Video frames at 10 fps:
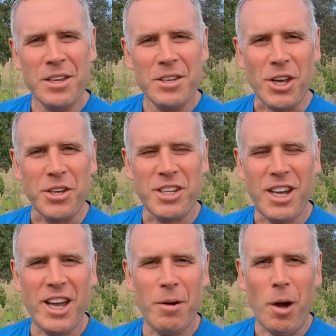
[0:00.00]
So
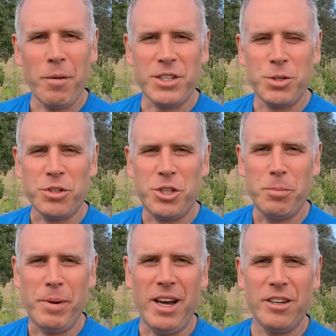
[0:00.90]
today I want to talk to you
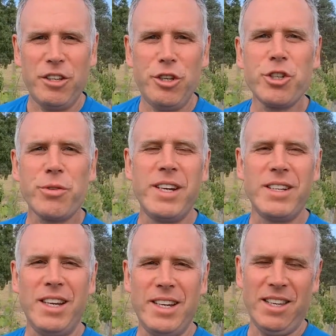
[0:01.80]
about nutrient
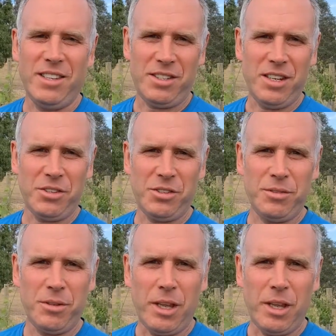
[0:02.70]
analysis.